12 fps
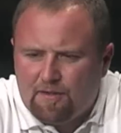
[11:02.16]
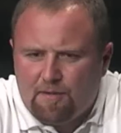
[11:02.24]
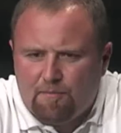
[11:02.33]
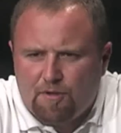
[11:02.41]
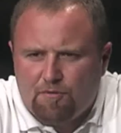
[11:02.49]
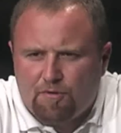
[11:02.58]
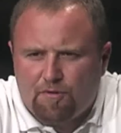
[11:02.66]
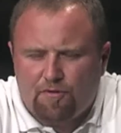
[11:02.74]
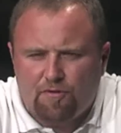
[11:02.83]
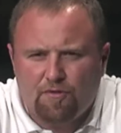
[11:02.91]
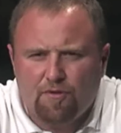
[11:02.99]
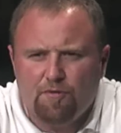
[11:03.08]
some who were
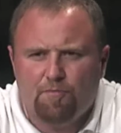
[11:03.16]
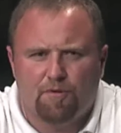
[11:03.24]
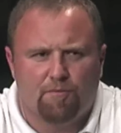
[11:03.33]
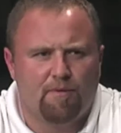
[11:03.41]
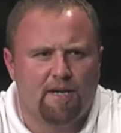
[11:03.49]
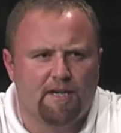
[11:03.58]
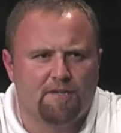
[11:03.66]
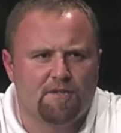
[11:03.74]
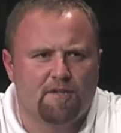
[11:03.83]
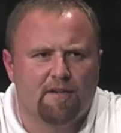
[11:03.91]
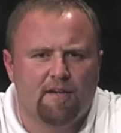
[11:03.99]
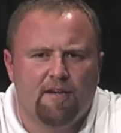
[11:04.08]
super
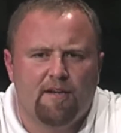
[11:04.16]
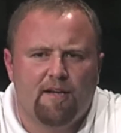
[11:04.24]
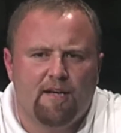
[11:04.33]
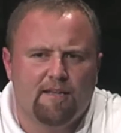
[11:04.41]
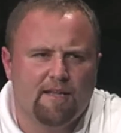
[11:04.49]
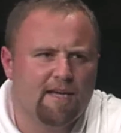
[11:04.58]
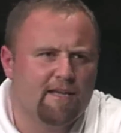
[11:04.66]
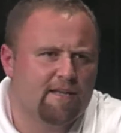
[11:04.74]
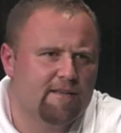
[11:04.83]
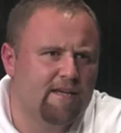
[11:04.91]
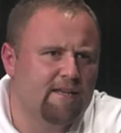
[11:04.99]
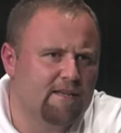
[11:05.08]
patient, and
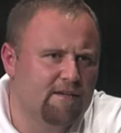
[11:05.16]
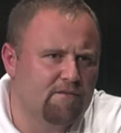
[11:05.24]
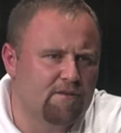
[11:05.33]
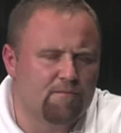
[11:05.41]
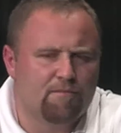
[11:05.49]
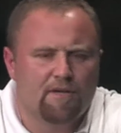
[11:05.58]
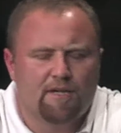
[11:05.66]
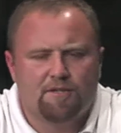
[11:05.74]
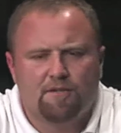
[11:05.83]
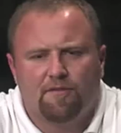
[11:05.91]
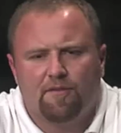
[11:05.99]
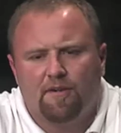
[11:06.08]
that left an
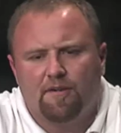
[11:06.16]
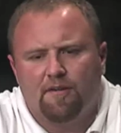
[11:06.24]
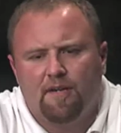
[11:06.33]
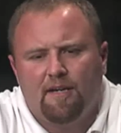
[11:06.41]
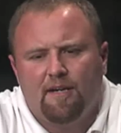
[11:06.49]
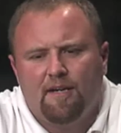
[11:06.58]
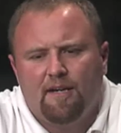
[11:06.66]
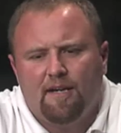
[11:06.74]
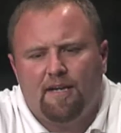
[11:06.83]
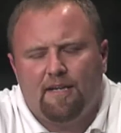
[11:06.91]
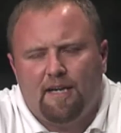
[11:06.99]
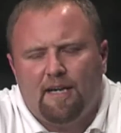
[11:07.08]
impression. So
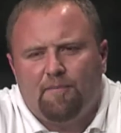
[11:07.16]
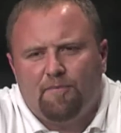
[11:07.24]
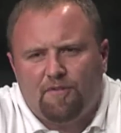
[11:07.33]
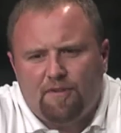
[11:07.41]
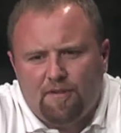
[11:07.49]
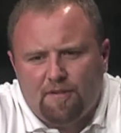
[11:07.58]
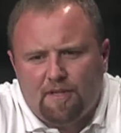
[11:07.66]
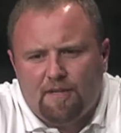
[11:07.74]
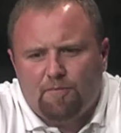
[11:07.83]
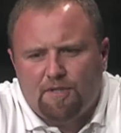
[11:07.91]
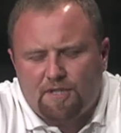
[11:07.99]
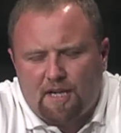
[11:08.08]
I'm still,
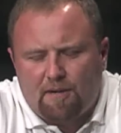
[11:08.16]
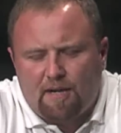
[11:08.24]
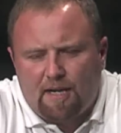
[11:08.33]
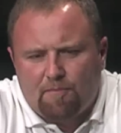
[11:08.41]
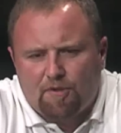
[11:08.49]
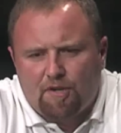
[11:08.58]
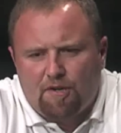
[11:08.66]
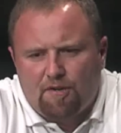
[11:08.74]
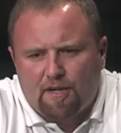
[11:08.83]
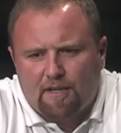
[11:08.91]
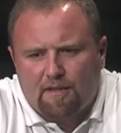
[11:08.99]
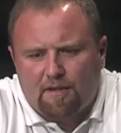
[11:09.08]
which I'm
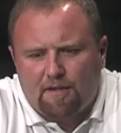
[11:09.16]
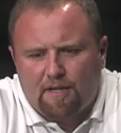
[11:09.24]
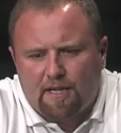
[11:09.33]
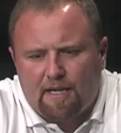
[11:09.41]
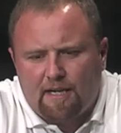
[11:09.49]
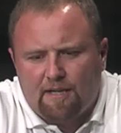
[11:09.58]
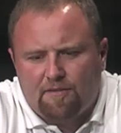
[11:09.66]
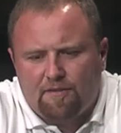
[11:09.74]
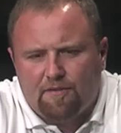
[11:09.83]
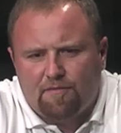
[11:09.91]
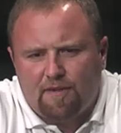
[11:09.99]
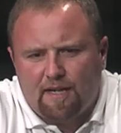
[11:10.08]
growing and learning, I
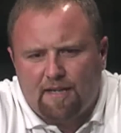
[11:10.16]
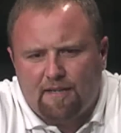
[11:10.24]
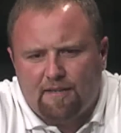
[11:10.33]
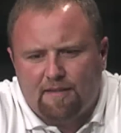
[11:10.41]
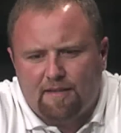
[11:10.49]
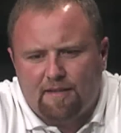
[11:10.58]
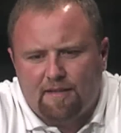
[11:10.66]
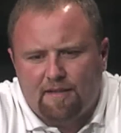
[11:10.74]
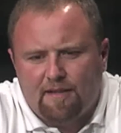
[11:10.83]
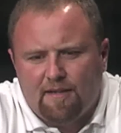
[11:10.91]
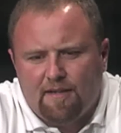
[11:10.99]
still find that